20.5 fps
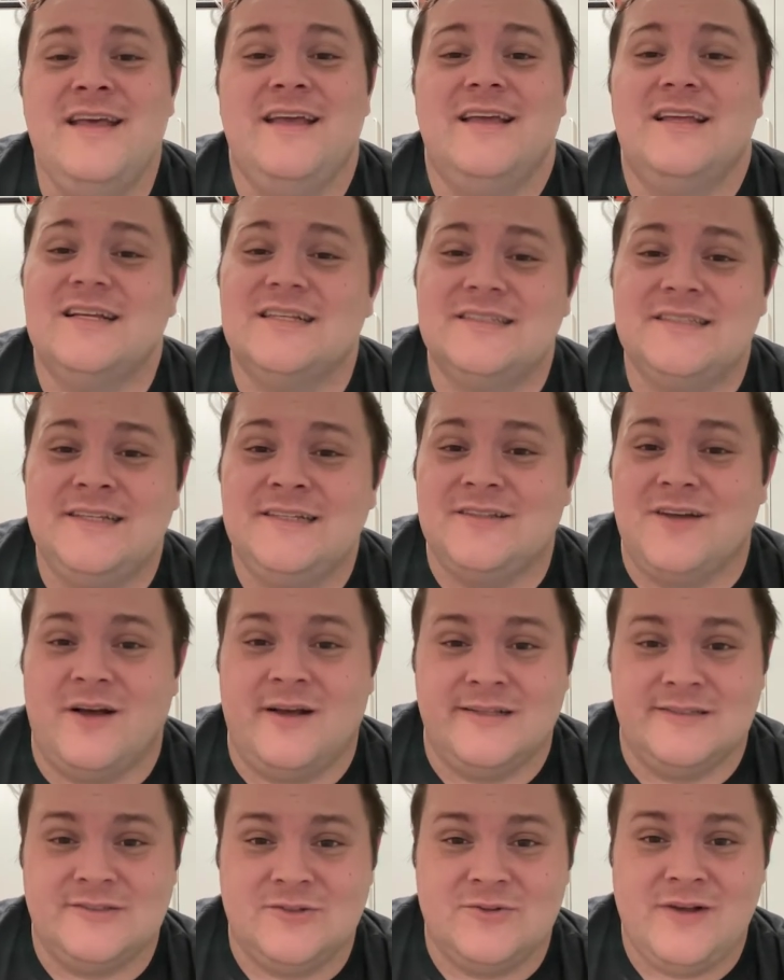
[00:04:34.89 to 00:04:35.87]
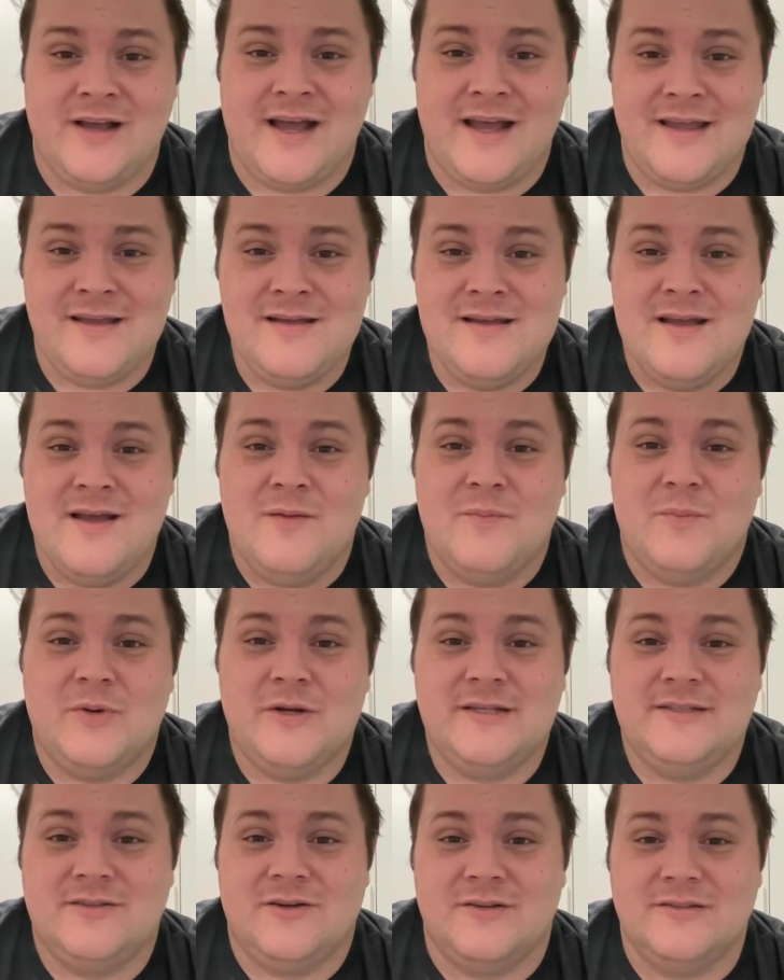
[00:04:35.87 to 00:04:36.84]
Yes, he's a hustle guy. But
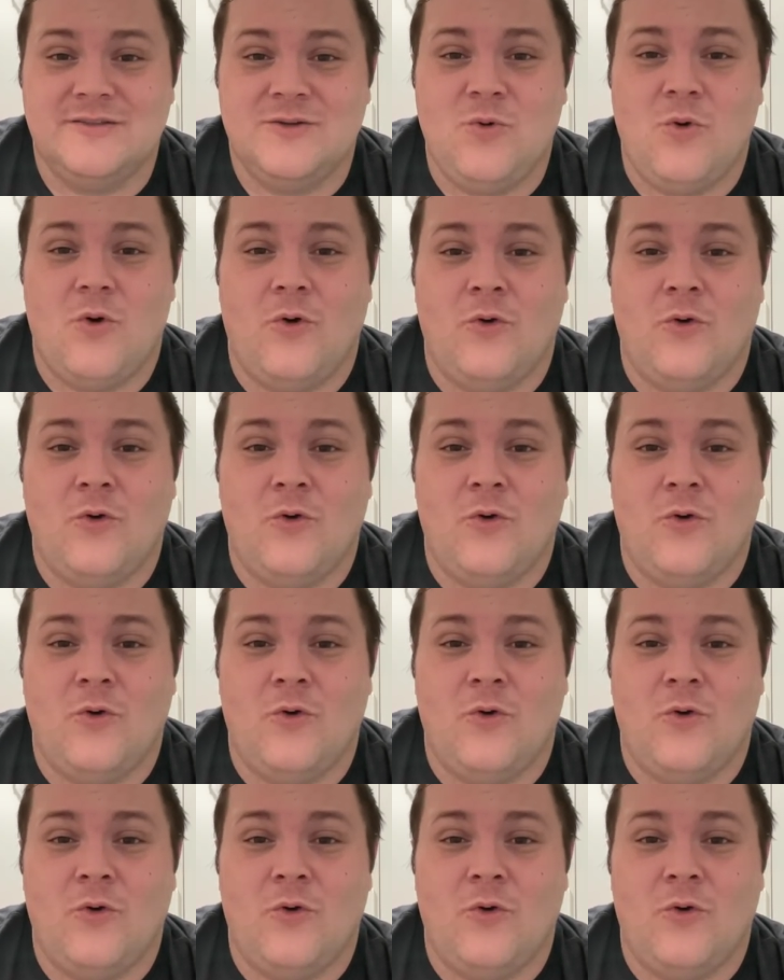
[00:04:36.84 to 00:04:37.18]
he's also